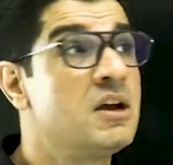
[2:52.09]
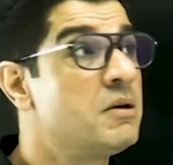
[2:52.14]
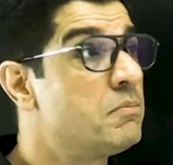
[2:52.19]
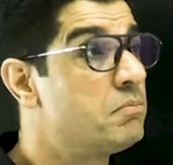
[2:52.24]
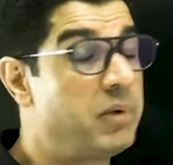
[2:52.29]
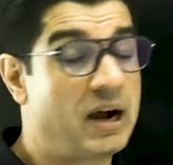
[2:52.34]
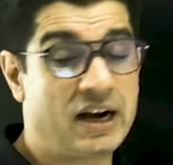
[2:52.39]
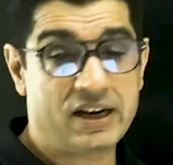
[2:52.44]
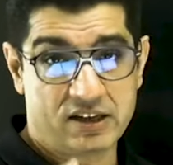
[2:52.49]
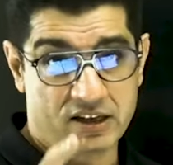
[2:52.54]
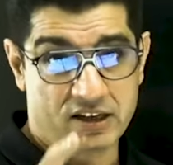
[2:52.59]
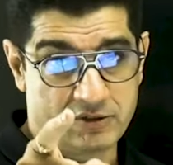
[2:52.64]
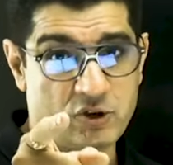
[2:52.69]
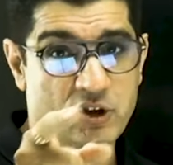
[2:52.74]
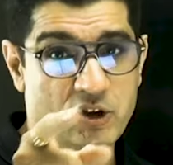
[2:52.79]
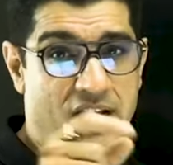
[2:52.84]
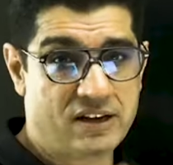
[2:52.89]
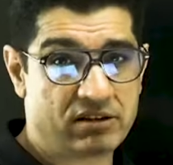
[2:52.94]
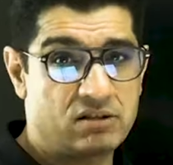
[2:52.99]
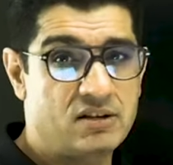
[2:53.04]
But if
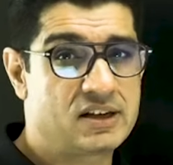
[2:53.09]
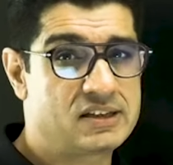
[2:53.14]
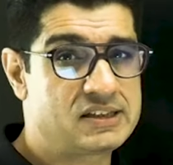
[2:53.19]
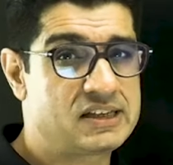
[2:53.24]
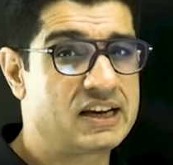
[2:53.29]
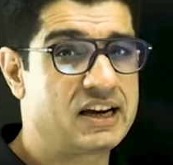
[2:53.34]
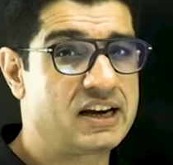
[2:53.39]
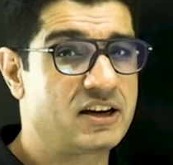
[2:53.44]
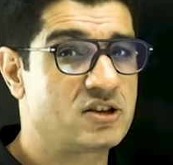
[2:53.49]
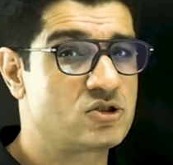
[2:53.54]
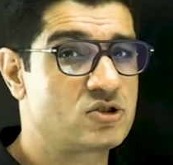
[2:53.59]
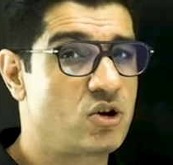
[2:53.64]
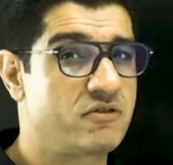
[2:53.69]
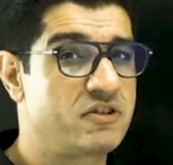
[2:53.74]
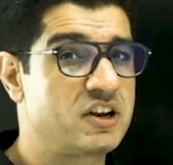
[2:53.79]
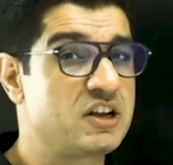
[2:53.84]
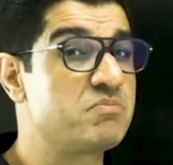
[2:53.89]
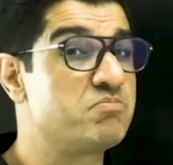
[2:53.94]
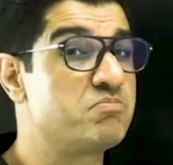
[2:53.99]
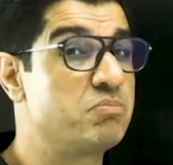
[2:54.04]
your accuracy rate is
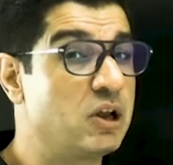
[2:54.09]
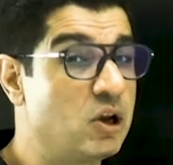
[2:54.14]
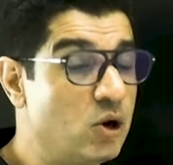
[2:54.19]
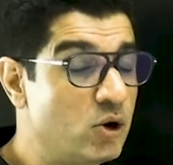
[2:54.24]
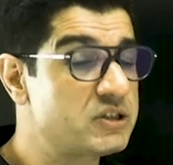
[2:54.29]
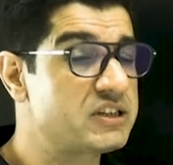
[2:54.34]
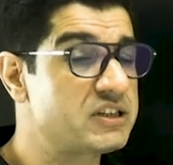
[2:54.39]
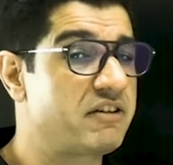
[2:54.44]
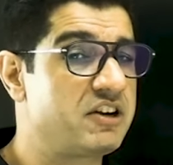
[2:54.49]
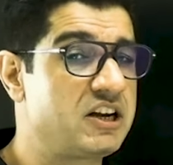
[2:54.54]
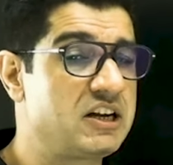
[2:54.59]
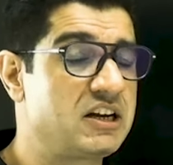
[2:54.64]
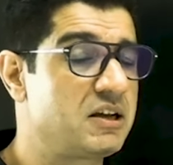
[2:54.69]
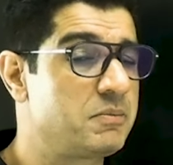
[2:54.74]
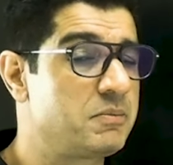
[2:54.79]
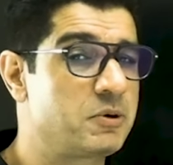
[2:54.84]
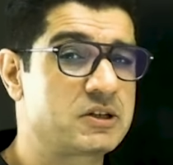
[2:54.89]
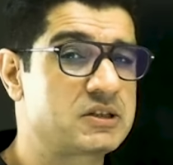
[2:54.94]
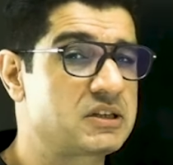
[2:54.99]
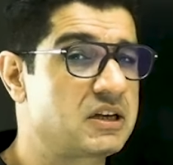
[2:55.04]
hovering below
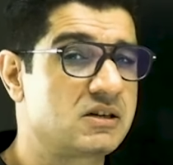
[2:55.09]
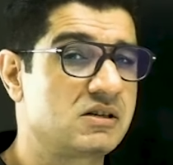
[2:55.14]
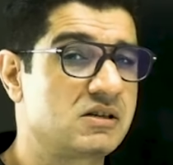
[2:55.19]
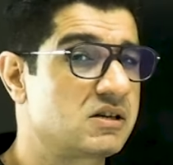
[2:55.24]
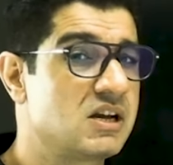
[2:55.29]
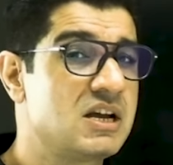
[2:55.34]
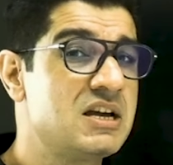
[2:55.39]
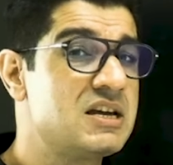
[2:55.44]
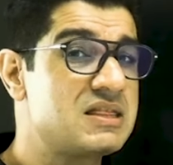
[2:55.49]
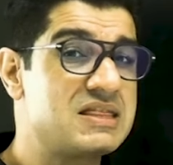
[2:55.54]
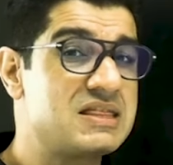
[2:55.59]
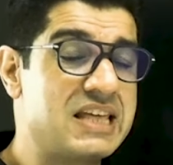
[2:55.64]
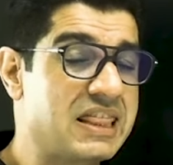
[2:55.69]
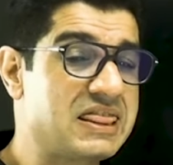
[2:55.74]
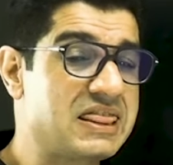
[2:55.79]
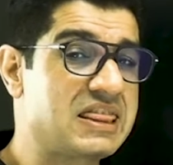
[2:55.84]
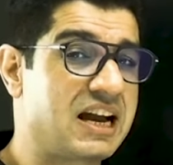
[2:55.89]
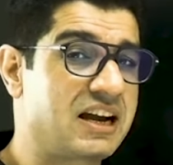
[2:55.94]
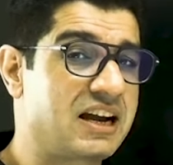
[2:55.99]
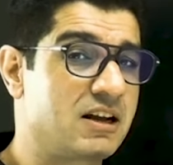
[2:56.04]
70%,
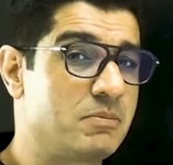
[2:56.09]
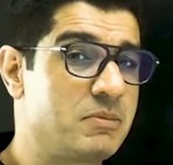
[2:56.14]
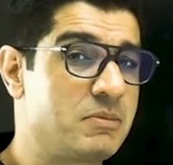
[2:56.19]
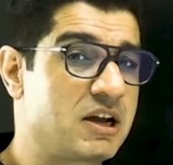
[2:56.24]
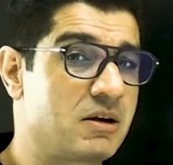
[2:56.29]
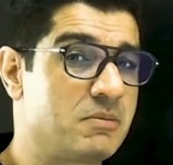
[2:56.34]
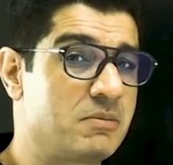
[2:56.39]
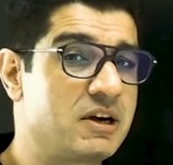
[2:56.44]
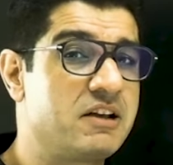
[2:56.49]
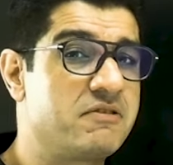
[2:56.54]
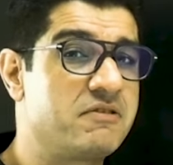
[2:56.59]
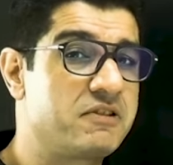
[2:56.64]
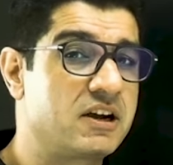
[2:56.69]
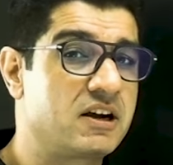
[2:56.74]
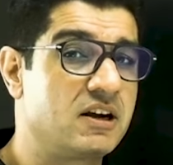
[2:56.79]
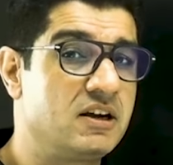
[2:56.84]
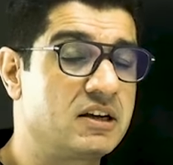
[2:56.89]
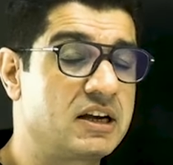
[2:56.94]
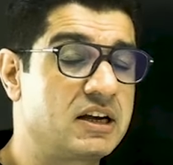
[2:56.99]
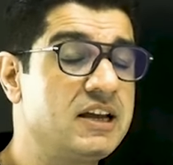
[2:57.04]
then that will become a
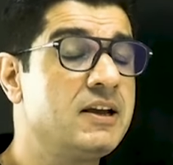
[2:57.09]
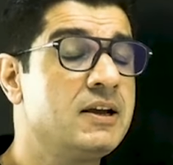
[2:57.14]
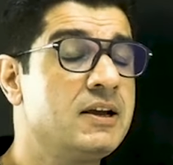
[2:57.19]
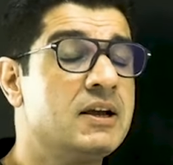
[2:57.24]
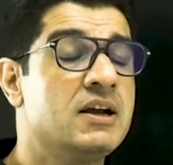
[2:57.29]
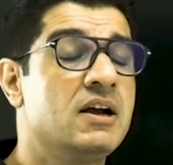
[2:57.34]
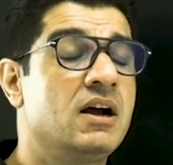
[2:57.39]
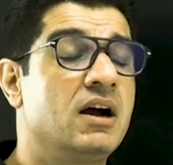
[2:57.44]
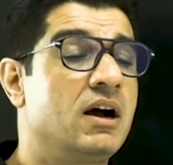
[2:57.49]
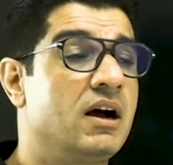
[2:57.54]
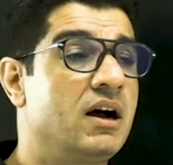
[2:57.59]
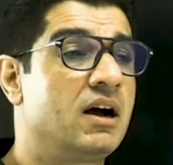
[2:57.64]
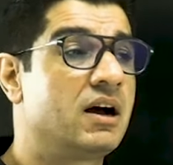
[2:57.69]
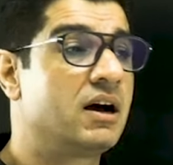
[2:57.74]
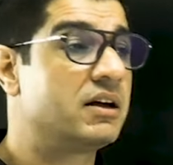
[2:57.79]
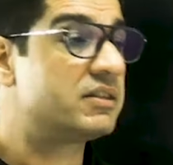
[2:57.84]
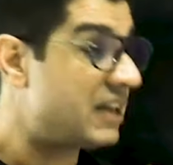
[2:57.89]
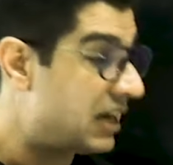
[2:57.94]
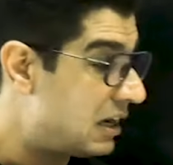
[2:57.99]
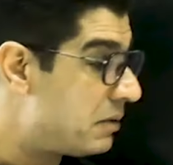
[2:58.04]
difficulty.
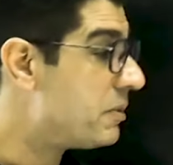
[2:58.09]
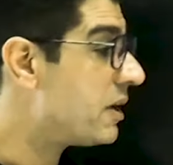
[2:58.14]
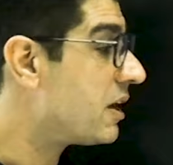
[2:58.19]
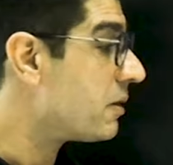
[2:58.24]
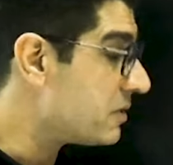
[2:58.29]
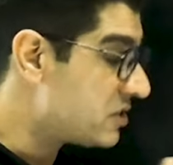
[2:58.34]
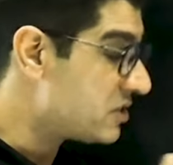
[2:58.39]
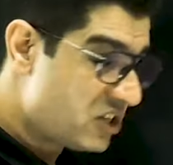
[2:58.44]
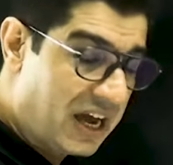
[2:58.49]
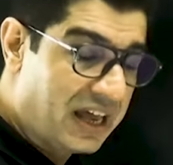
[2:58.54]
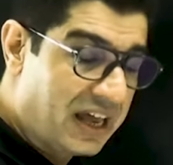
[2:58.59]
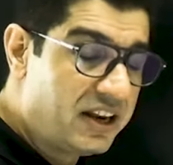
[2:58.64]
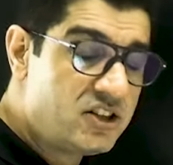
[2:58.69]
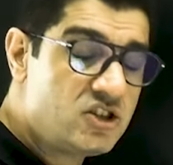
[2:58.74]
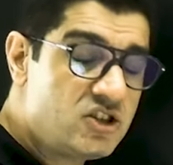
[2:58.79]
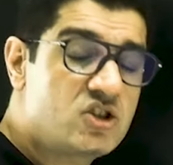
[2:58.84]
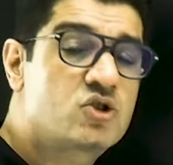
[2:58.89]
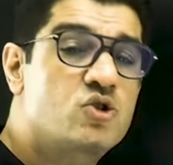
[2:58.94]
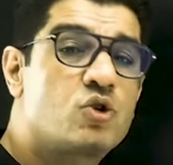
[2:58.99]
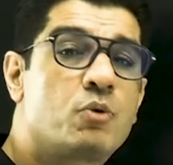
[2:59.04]
That will become a
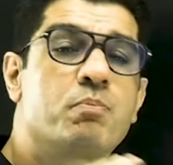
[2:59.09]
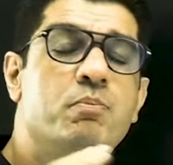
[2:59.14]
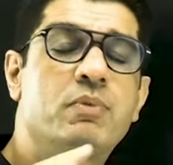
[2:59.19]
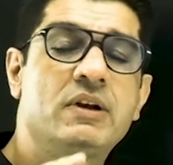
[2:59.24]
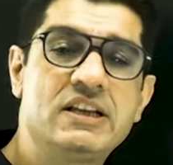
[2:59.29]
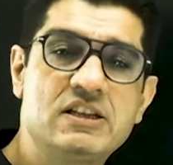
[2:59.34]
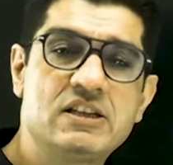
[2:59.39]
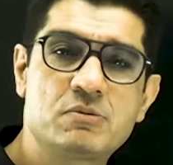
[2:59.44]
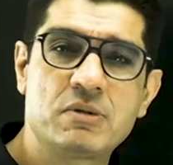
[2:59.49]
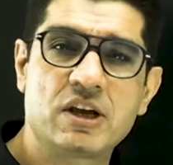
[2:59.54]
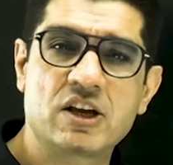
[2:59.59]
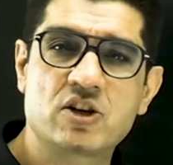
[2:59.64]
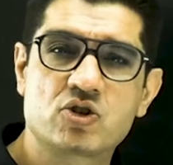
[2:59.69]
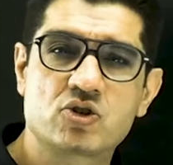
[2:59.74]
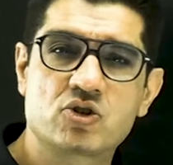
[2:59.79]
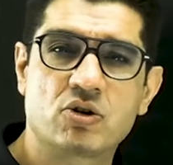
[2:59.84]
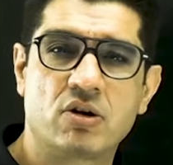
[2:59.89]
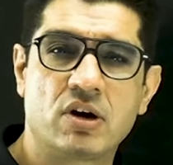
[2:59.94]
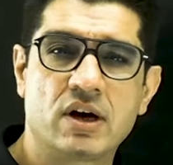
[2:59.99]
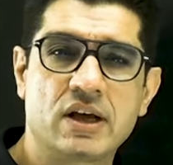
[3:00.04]
challenge. So please make
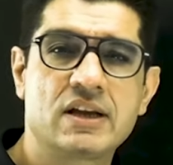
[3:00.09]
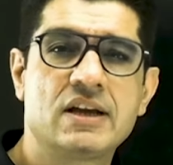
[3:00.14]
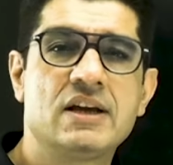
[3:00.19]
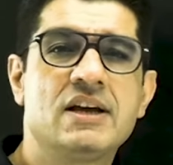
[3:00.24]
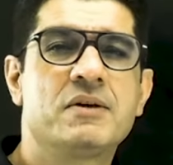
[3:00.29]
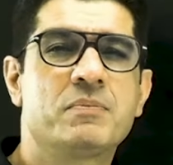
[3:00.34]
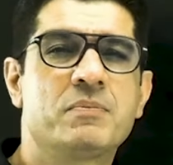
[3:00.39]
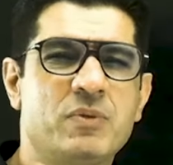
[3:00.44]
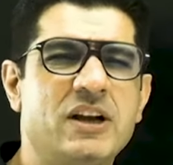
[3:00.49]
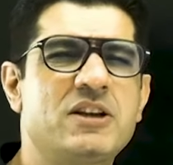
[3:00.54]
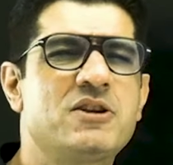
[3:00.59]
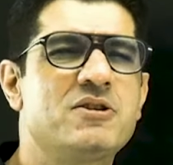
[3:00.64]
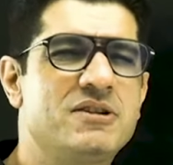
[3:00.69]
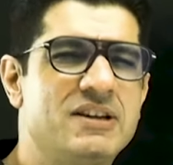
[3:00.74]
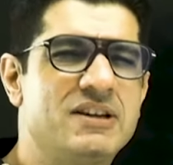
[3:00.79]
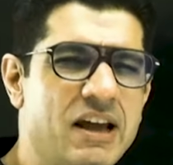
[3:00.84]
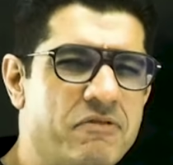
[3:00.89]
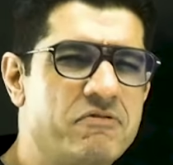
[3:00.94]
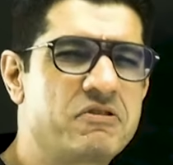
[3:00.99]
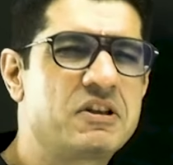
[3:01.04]
sure that you
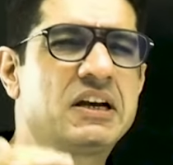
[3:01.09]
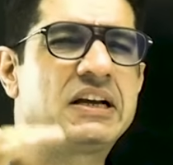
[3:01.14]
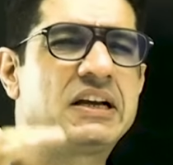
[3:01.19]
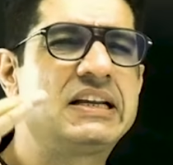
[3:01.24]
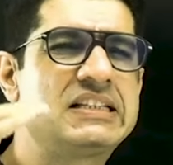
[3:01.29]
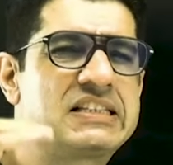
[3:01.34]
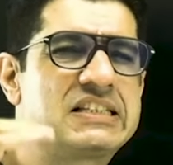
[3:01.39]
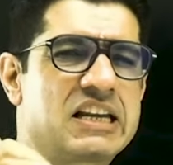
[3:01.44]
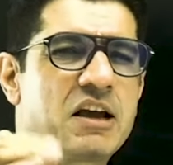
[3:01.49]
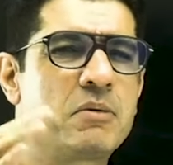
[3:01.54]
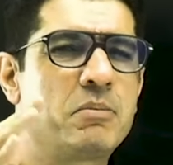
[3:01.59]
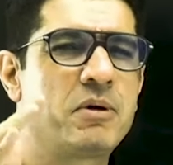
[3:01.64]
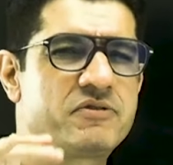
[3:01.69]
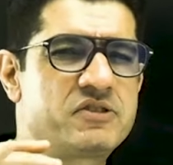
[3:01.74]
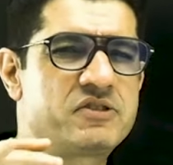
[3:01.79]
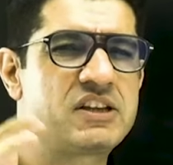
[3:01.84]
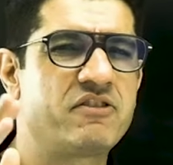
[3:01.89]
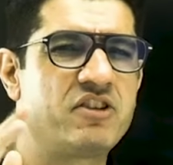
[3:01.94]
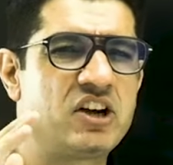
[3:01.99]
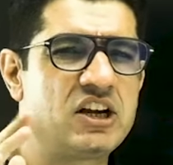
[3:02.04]
definitely stay above
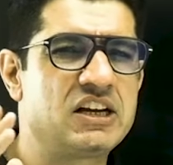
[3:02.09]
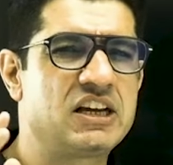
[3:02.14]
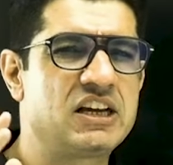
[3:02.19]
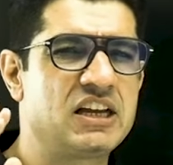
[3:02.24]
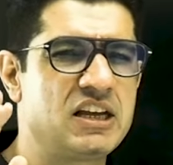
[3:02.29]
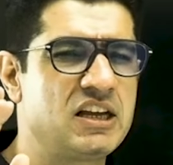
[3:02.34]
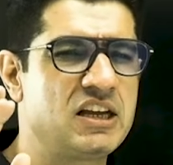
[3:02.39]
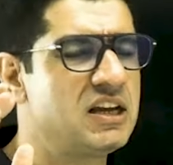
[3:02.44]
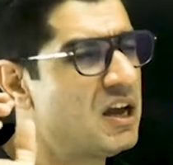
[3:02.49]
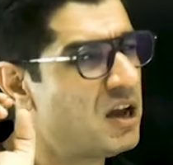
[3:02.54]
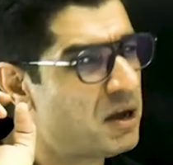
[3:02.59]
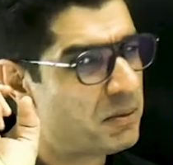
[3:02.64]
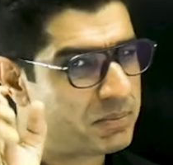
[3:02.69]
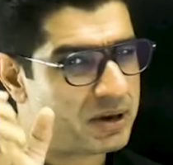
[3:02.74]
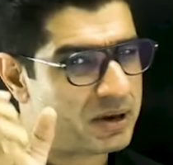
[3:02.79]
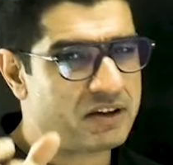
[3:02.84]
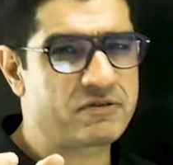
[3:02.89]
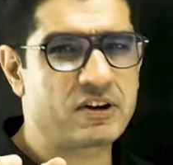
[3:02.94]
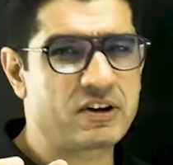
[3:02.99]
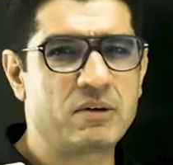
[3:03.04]
70,
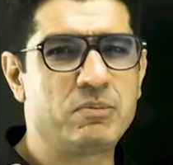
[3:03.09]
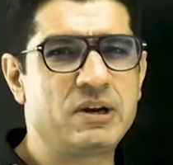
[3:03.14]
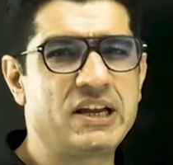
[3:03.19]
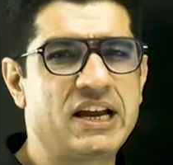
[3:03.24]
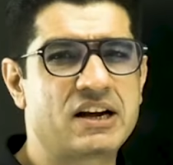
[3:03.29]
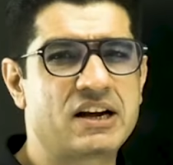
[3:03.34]
preferably at